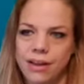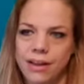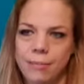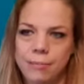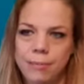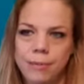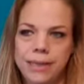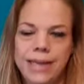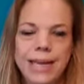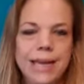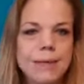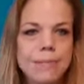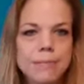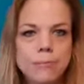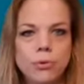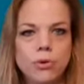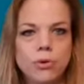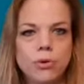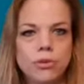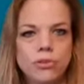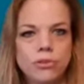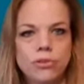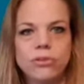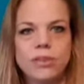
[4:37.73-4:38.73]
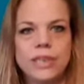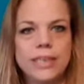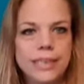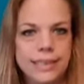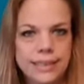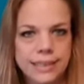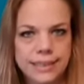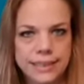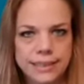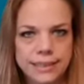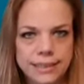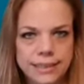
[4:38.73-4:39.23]
became more
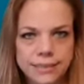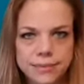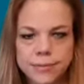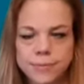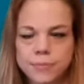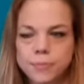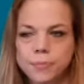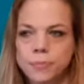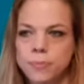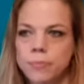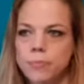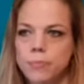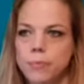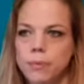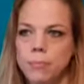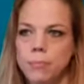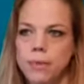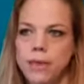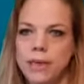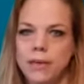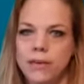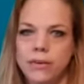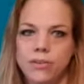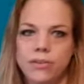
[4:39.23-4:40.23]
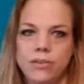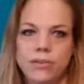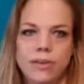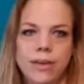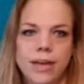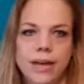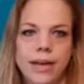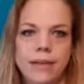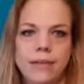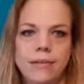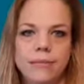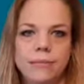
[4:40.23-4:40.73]
3D because of
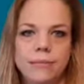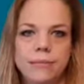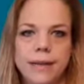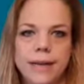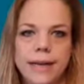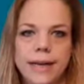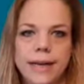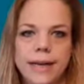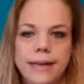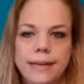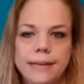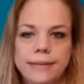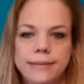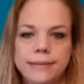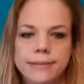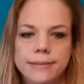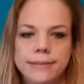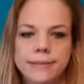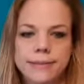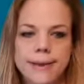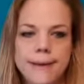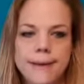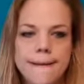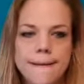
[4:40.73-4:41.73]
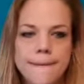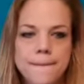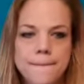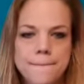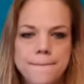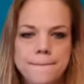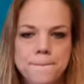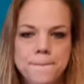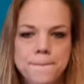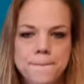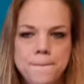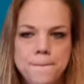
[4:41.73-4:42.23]
that. And
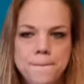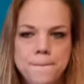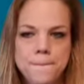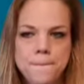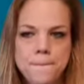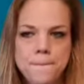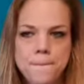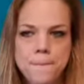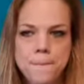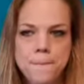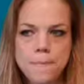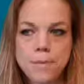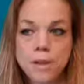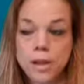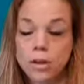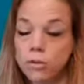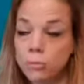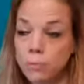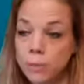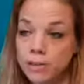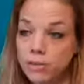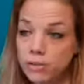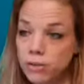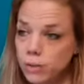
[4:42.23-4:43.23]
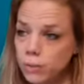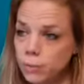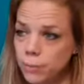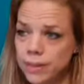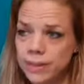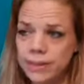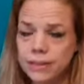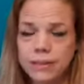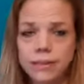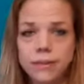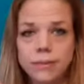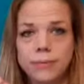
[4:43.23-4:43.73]
especially
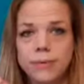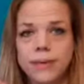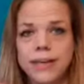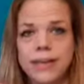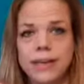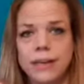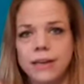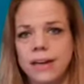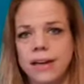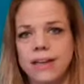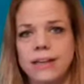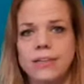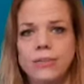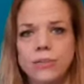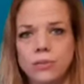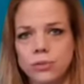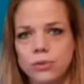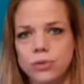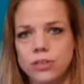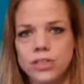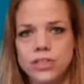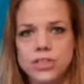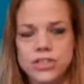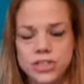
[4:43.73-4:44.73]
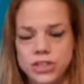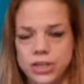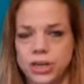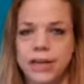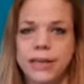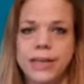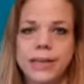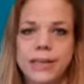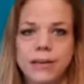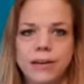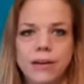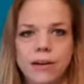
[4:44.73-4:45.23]
when a light source is
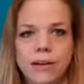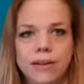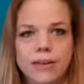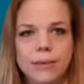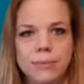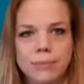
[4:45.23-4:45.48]
shining on the